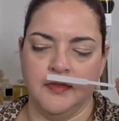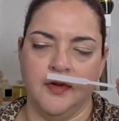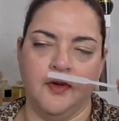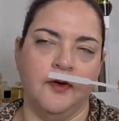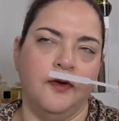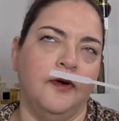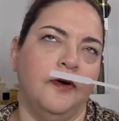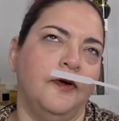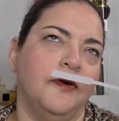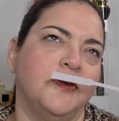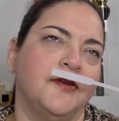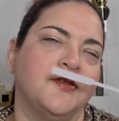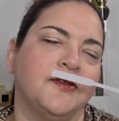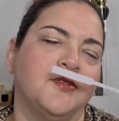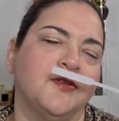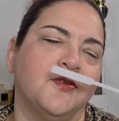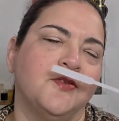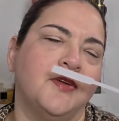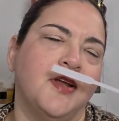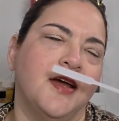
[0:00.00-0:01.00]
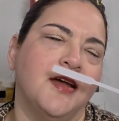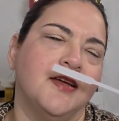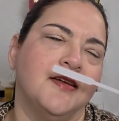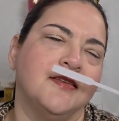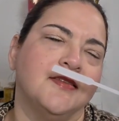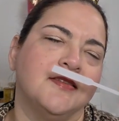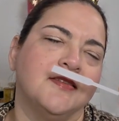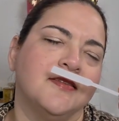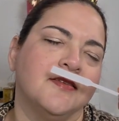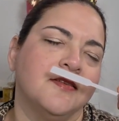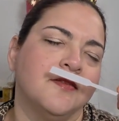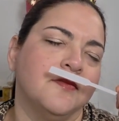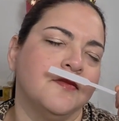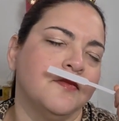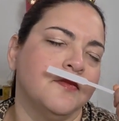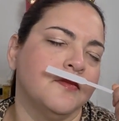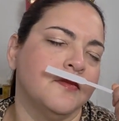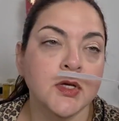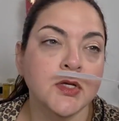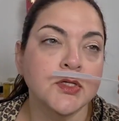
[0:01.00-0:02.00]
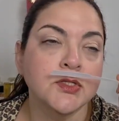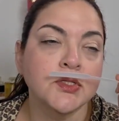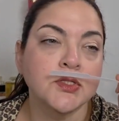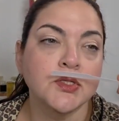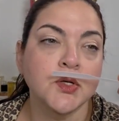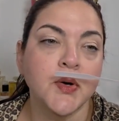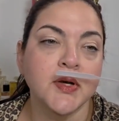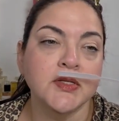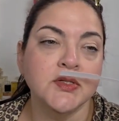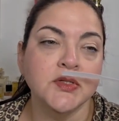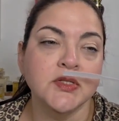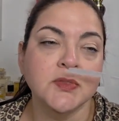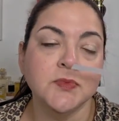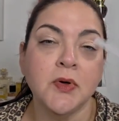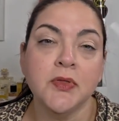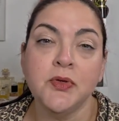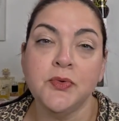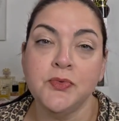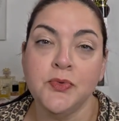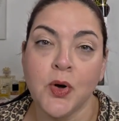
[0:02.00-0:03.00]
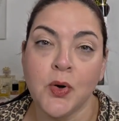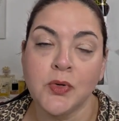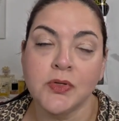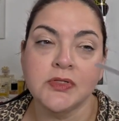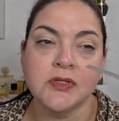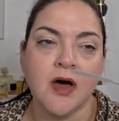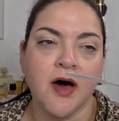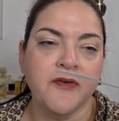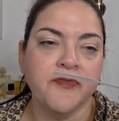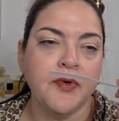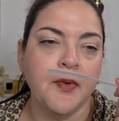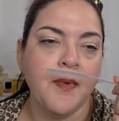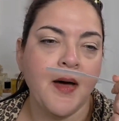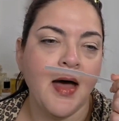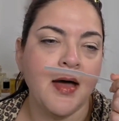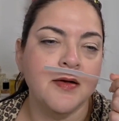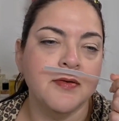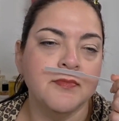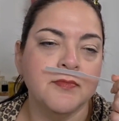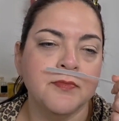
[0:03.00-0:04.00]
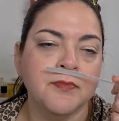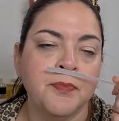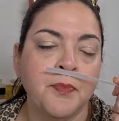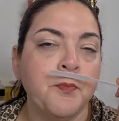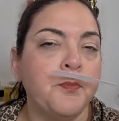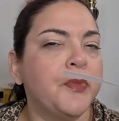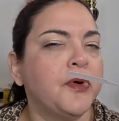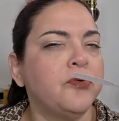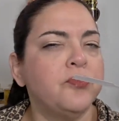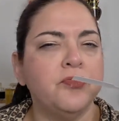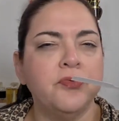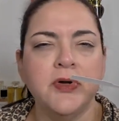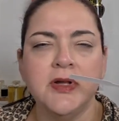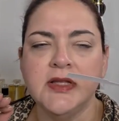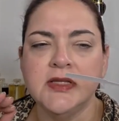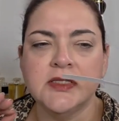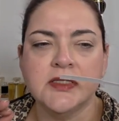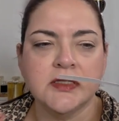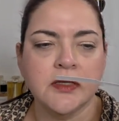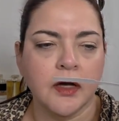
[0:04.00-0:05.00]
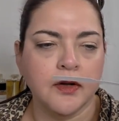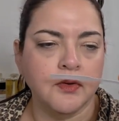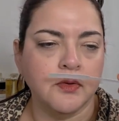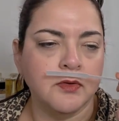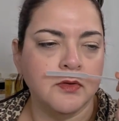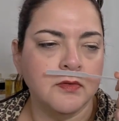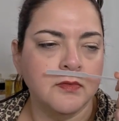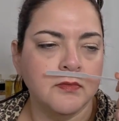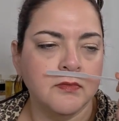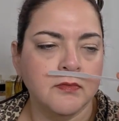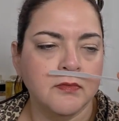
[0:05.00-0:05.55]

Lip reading: Oh, so nice. So I do smell the rose off the bat, but really subtle.